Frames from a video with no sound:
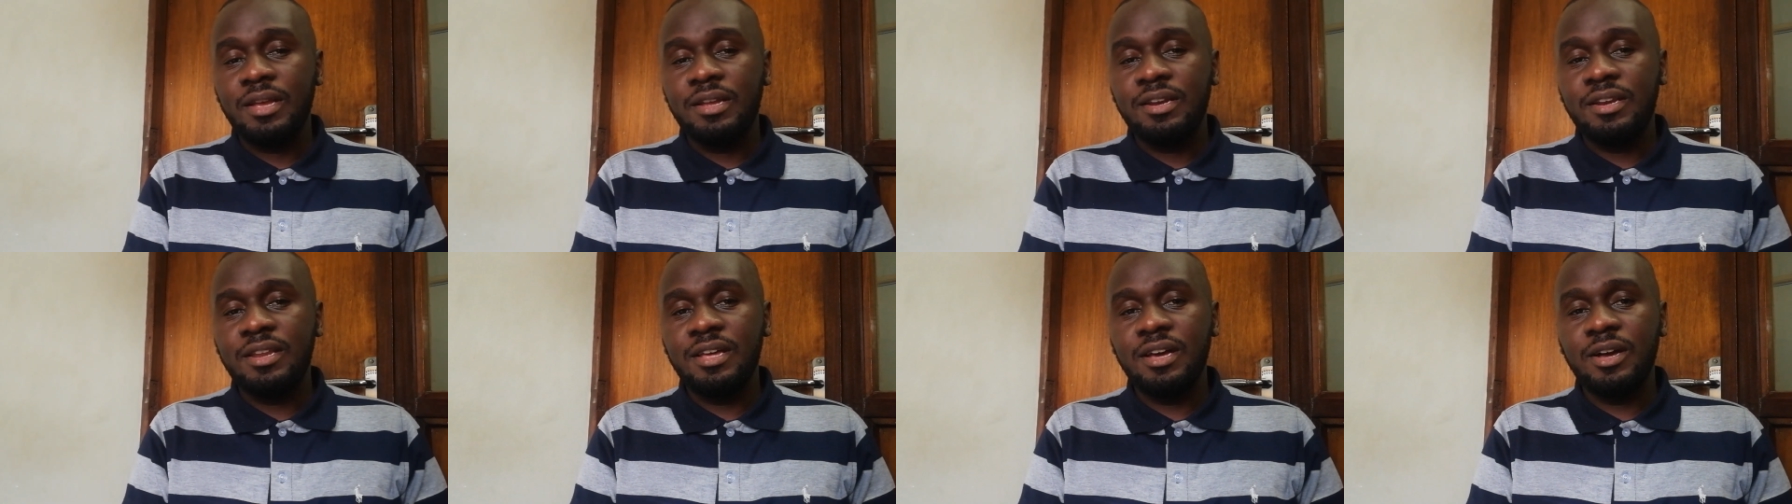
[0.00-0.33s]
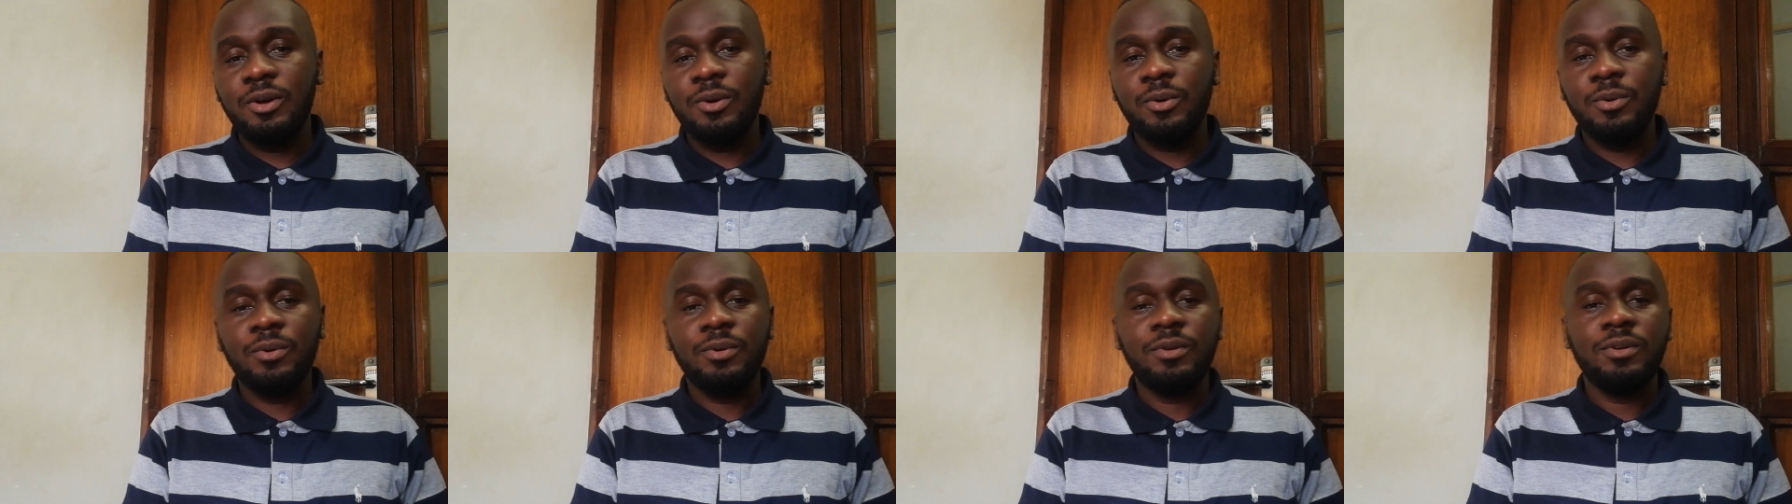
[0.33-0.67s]

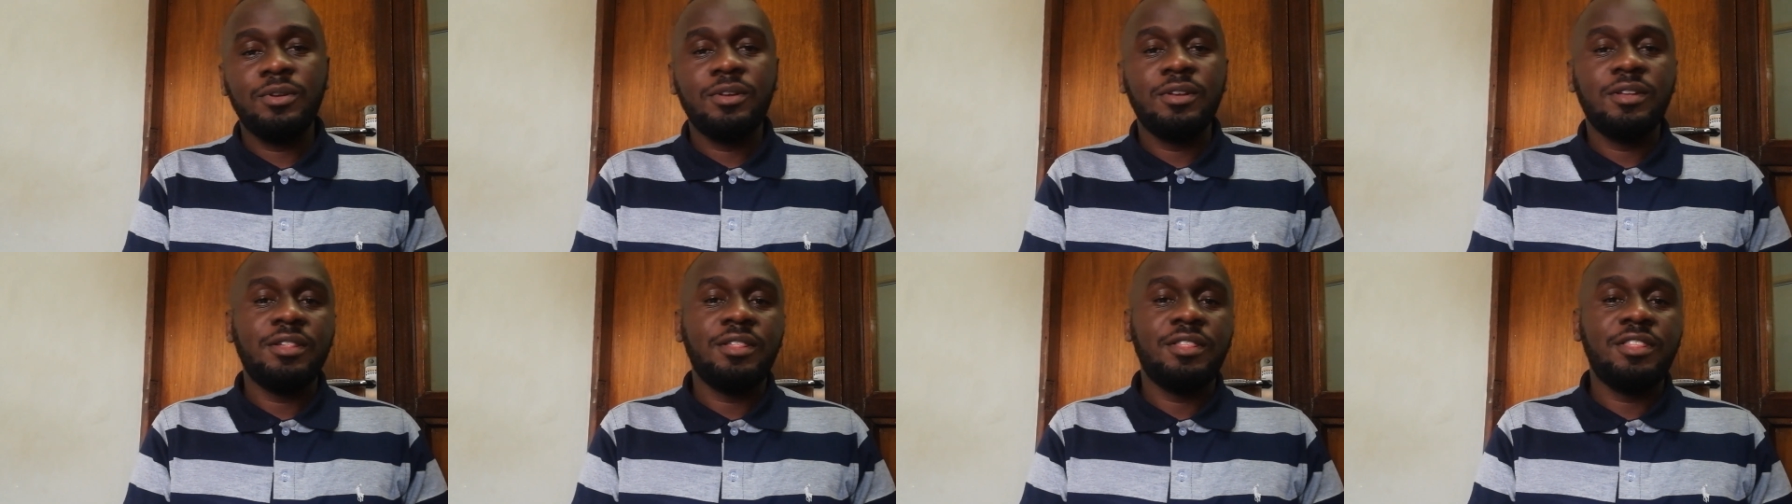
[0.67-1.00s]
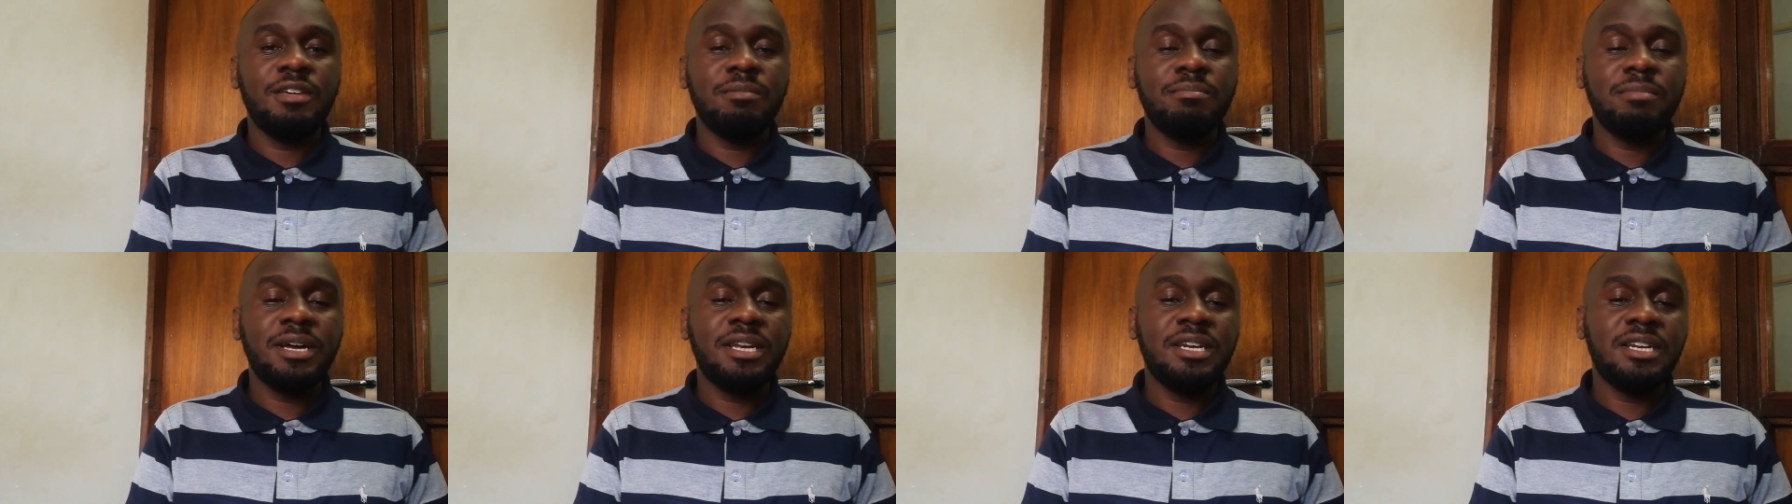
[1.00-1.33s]
Now, the
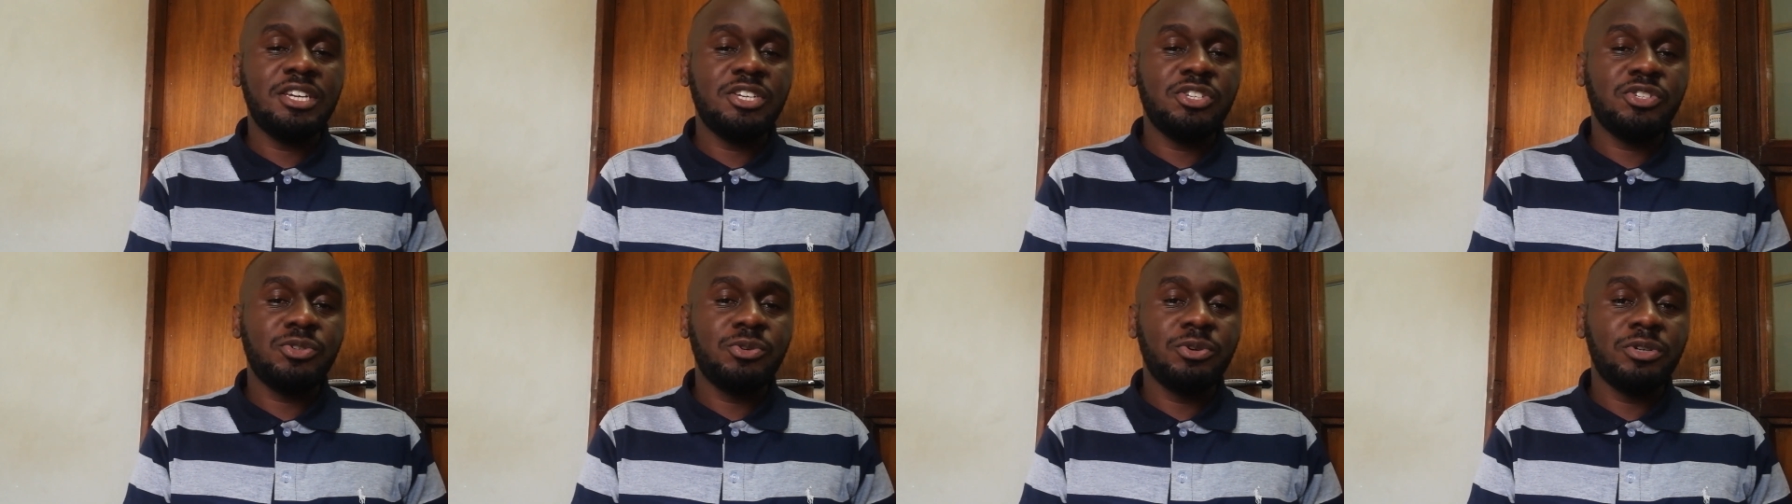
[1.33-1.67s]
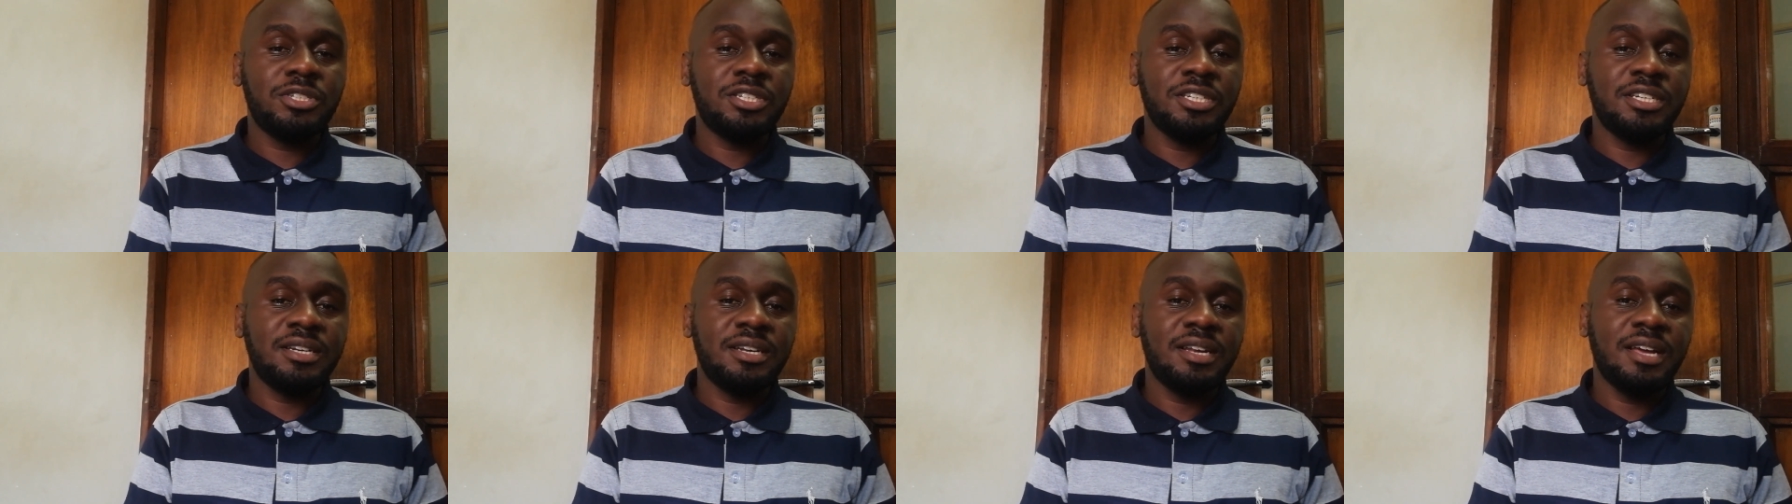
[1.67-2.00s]
money is
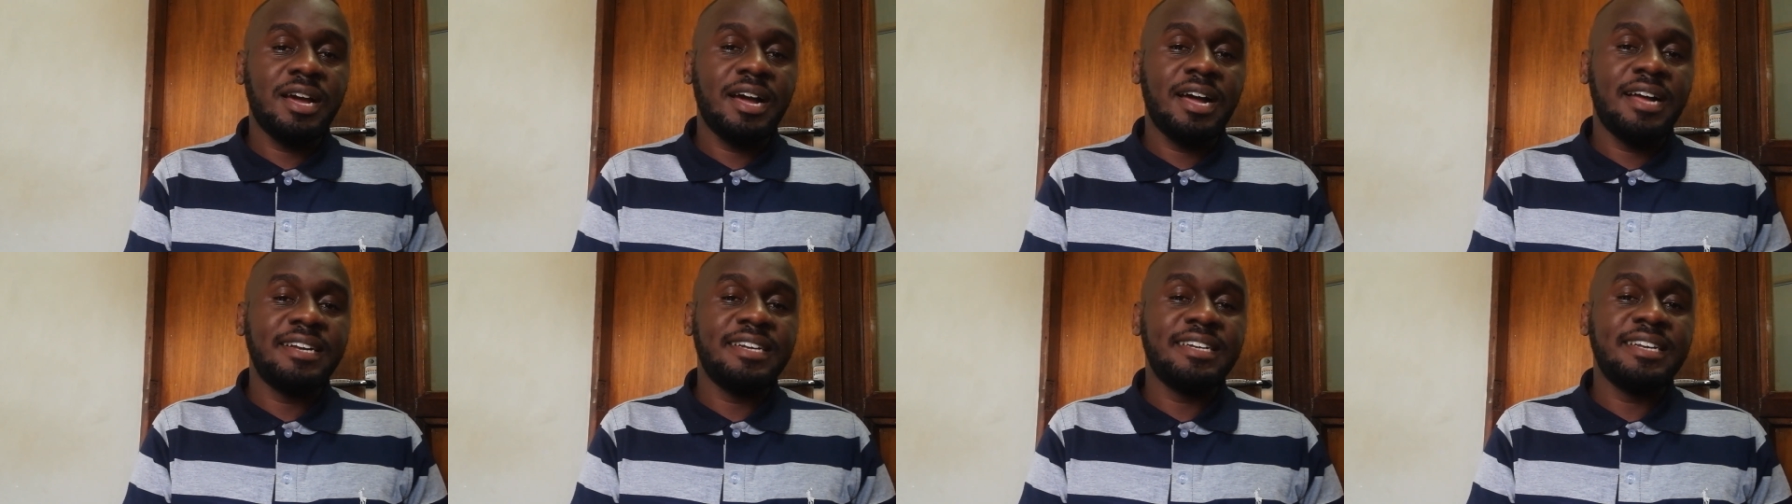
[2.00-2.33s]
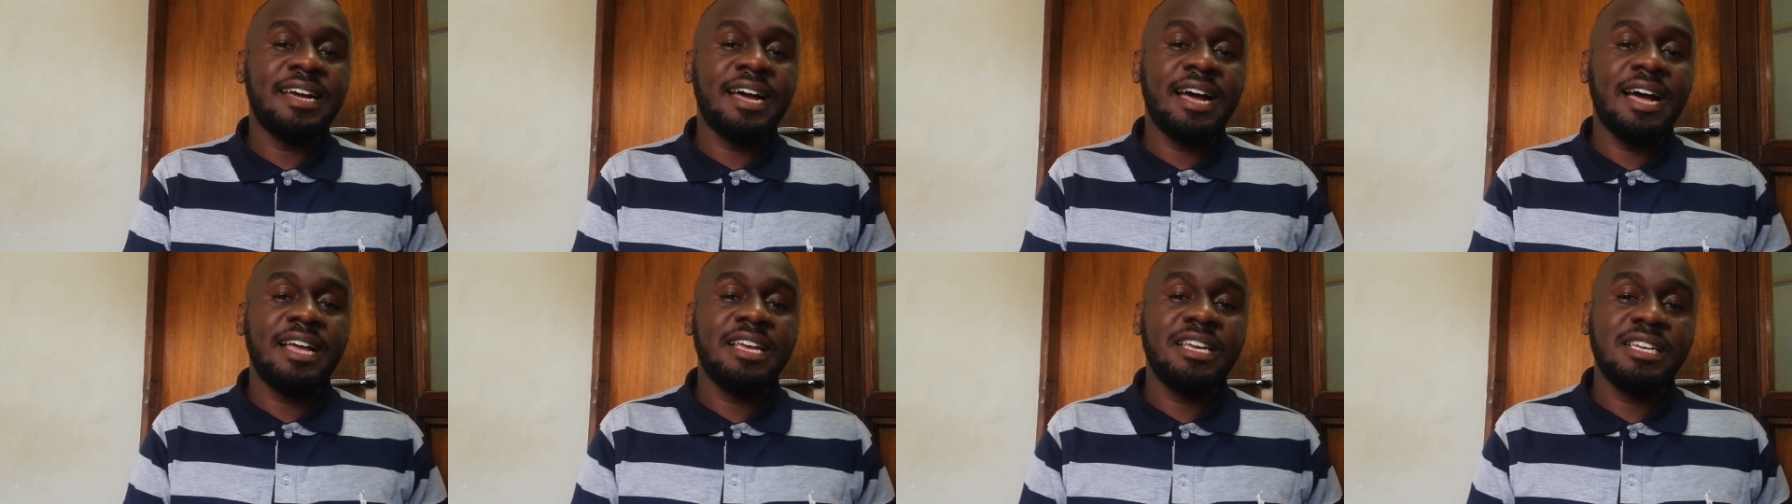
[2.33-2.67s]
gotten
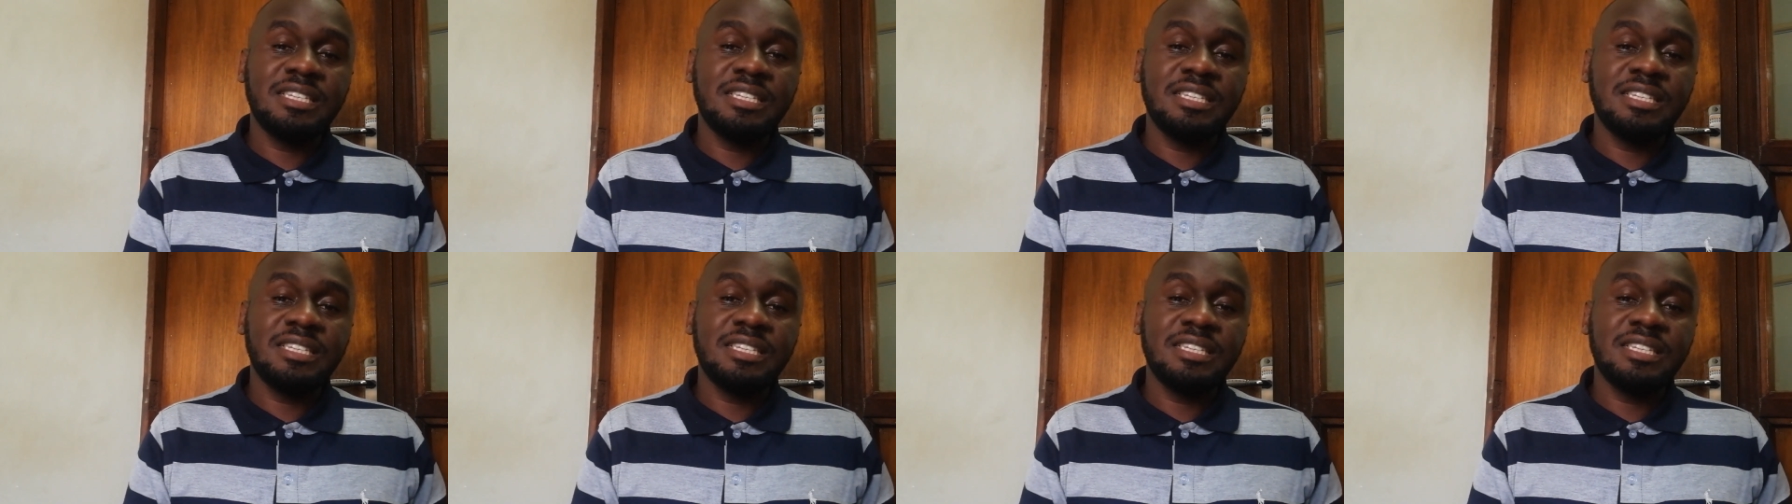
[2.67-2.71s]
under